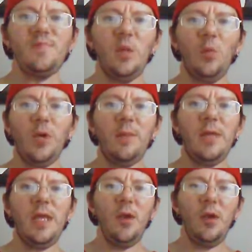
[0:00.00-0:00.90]
when I'm
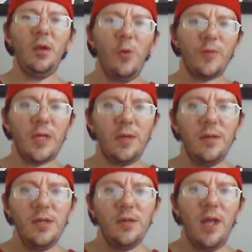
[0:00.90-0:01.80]
heading on over
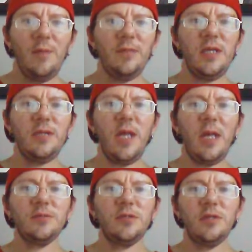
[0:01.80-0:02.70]
there, I'm getting
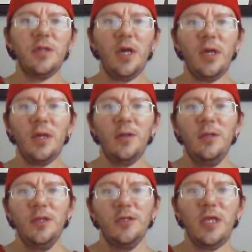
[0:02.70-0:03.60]
down to the
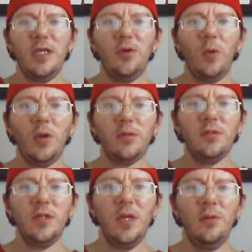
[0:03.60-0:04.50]
end of where,
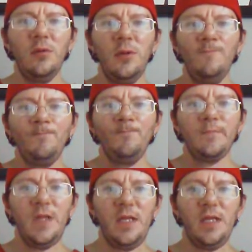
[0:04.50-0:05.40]

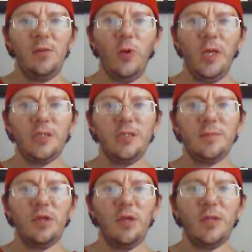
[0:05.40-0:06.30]
the end of where I
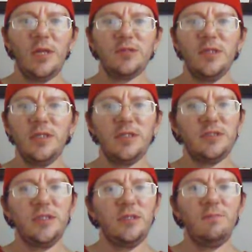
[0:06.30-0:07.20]
live, coming out to
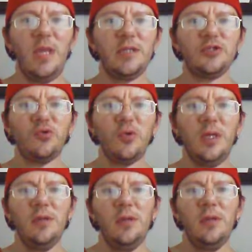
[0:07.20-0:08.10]
this main
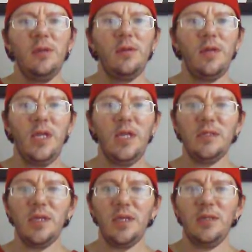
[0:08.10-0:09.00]
street,
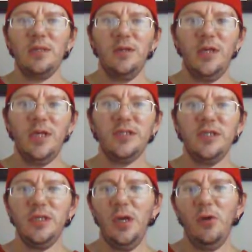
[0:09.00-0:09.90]
and next
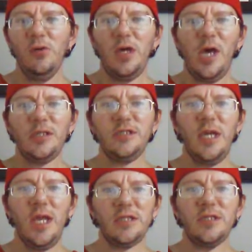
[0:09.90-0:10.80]
thing you know, I see
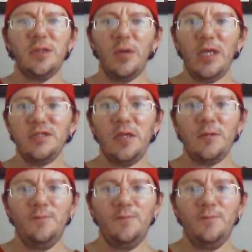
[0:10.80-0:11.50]
an accident right there.